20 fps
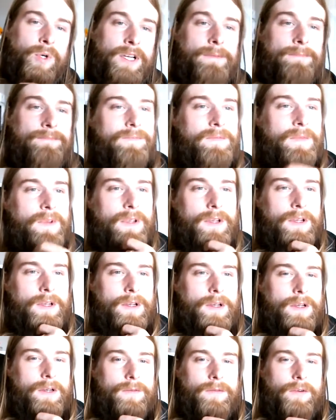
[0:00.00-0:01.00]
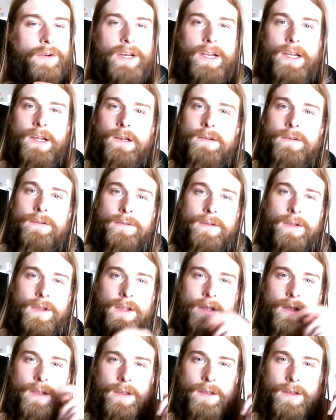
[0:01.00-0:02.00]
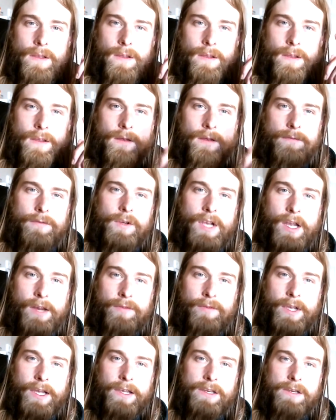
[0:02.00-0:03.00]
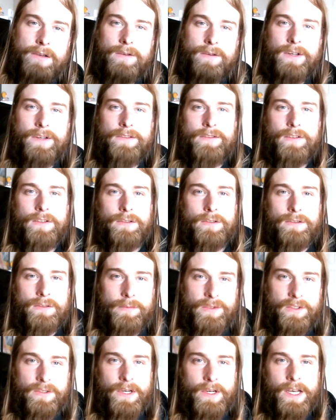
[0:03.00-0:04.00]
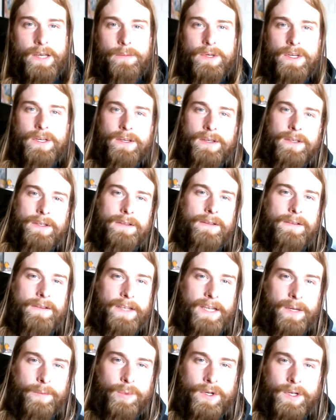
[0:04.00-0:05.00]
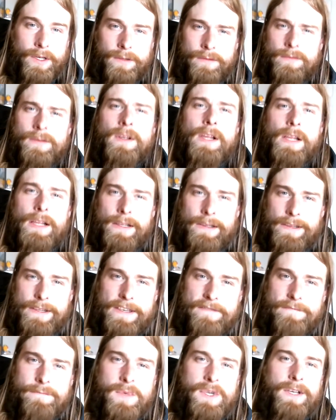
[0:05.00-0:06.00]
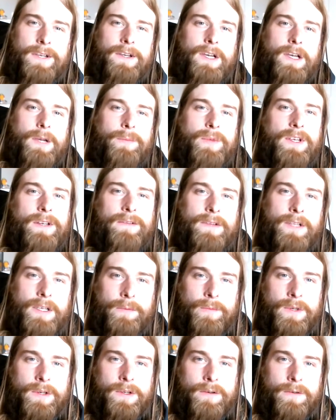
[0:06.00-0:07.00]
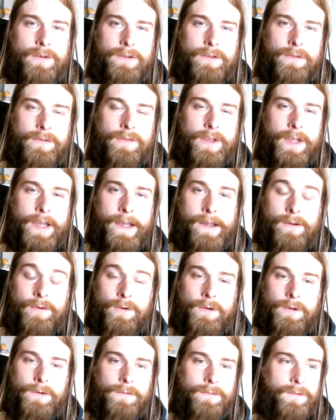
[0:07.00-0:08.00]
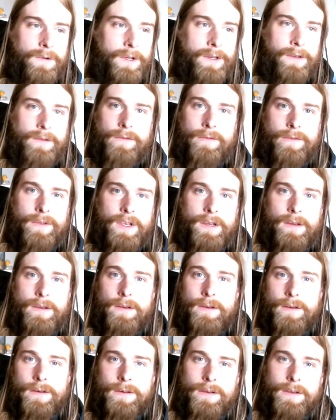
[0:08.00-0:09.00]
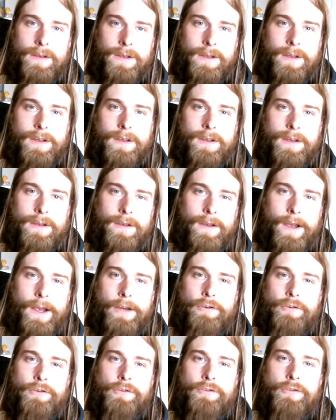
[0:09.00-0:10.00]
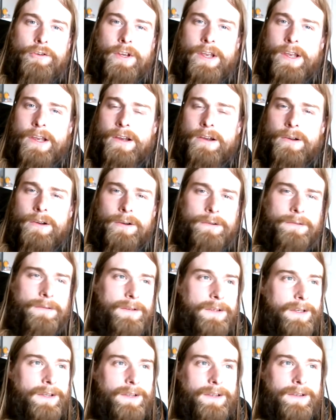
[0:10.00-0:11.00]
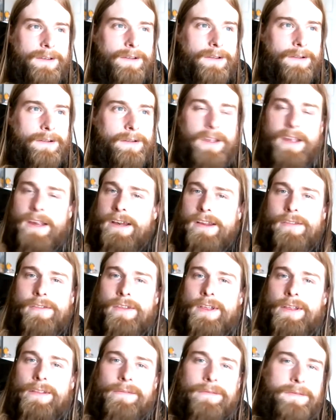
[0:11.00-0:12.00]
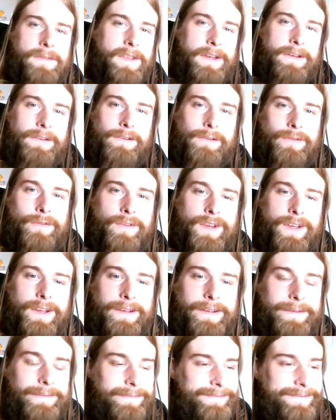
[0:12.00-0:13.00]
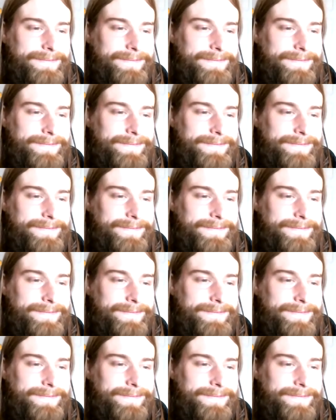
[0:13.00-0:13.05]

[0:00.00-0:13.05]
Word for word: But for now, if you got value, consider subscribing, hit the like button, leave me a comment and let me know what you thought or what you think I should share or anything that you think.